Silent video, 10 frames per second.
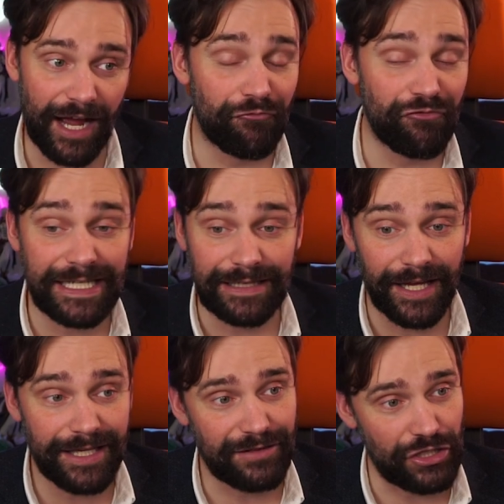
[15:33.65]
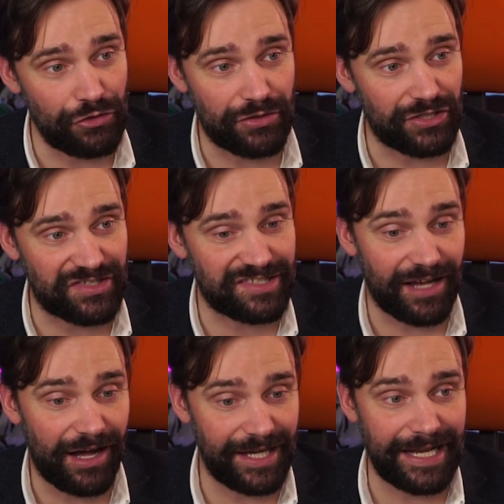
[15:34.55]
I really like that you can
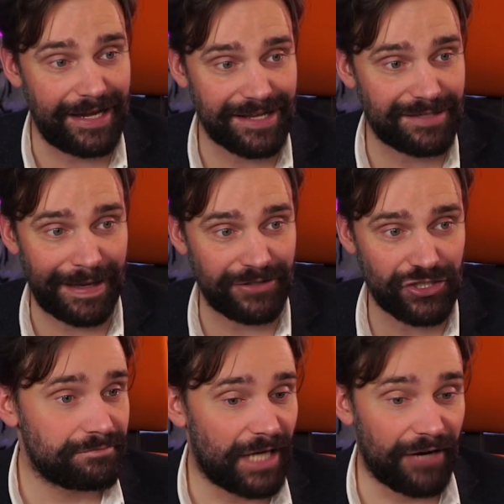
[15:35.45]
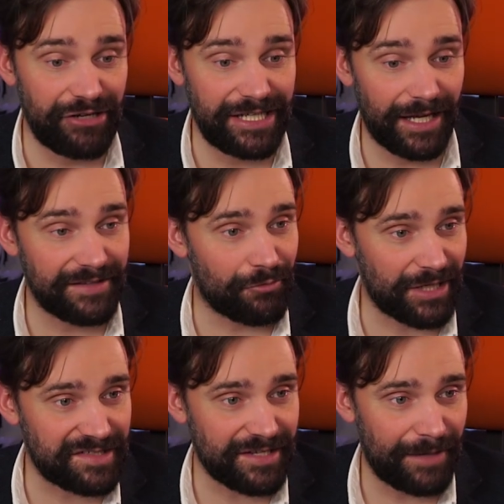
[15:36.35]
start in any expansion. I really like that
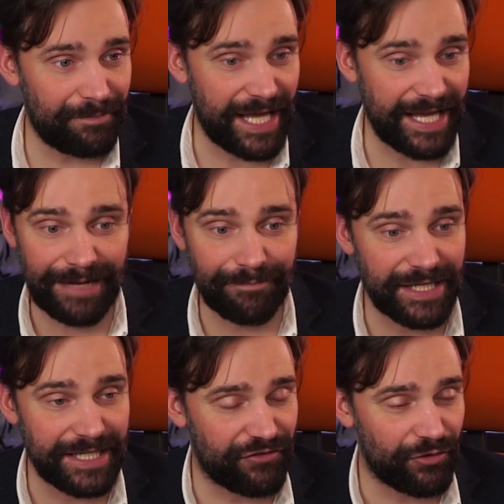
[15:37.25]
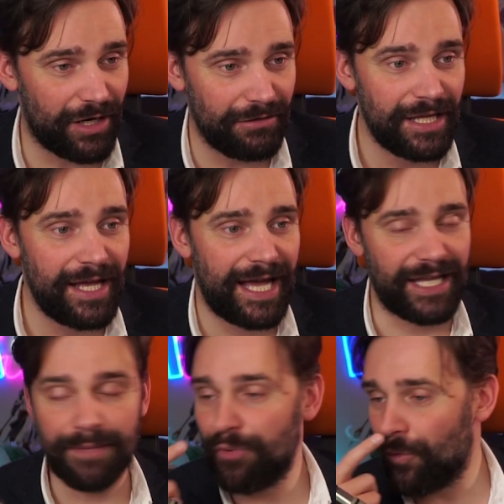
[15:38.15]
when I started playing, I hadn't played it for a while, and
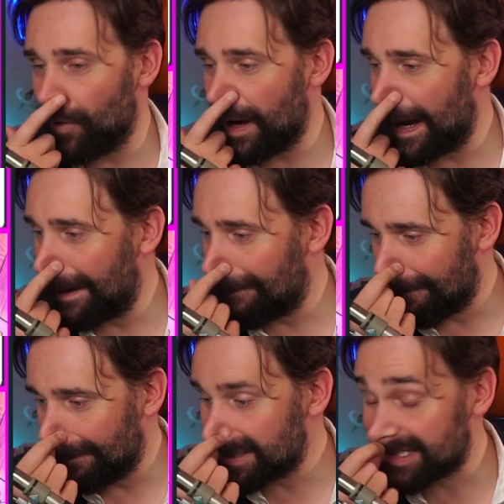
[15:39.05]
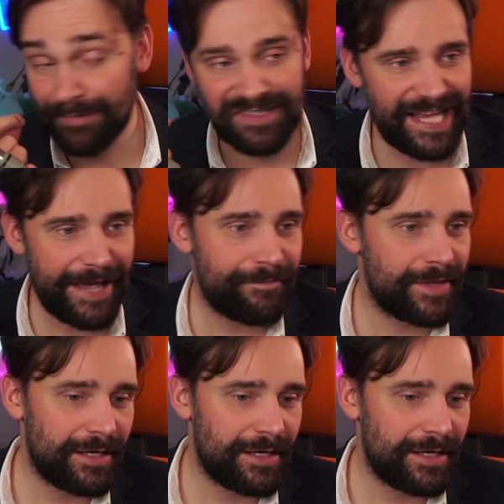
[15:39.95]
I bought um, Summerset.